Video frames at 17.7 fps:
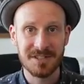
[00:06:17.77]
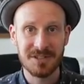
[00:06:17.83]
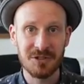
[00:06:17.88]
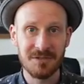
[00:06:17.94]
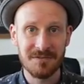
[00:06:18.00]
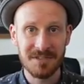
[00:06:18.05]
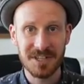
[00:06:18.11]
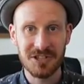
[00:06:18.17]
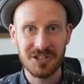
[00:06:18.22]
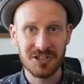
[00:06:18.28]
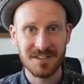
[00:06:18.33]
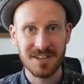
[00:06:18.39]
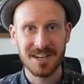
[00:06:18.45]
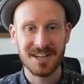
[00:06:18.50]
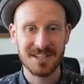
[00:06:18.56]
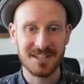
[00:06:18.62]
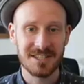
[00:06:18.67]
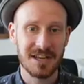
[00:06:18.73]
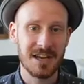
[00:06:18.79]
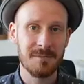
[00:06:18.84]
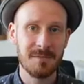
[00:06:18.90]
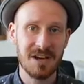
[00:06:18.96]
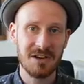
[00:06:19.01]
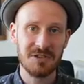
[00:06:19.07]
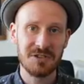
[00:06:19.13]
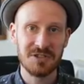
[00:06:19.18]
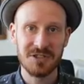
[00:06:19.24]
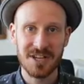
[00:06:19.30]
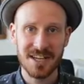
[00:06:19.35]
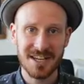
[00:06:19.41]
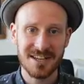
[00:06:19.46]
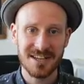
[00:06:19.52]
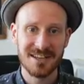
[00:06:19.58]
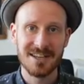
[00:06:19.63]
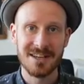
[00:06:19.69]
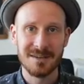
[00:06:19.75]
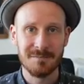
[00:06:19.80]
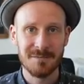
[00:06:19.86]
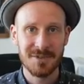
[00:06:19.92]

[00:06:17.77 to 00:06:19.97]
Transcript: the new feature that has come out today.